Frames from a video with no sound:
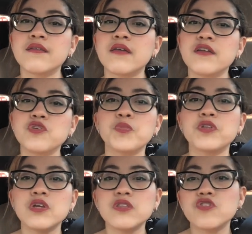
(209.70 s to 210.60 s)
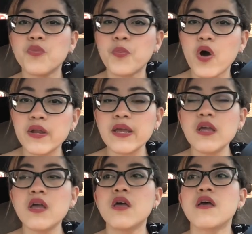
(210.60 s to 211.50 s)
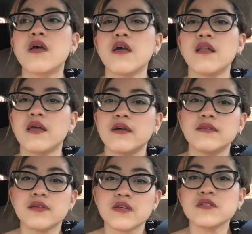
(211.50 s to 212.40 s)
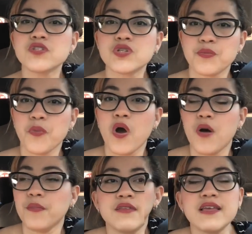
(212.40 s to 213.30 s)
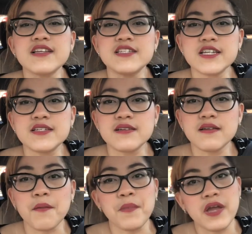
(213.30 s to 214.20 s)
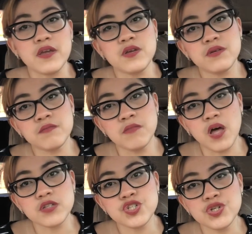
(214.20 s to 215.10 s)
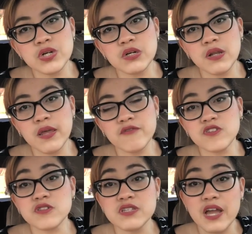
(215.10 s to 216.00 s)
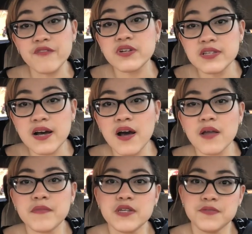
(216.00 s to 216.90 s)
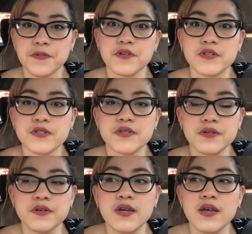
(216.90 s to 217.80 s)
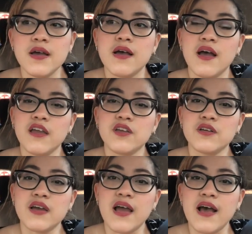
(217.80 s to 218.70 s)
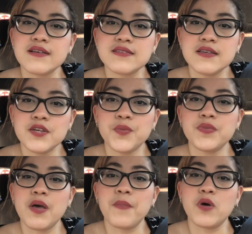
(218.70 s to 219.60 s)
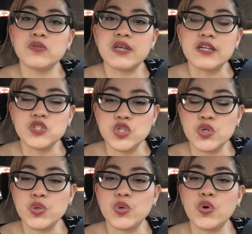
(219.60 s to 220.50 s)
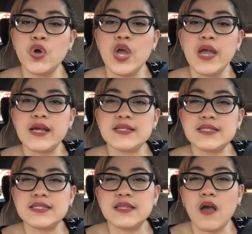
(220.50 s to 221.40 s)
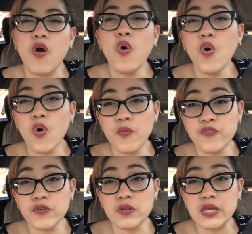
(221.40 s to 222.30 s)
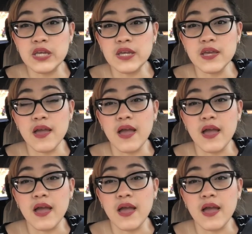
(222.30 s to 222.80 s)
that you put in your body, like the insulin pump. If that check my blood sugar levels every time is better. So I'm gonna ask him about that too, and hopefully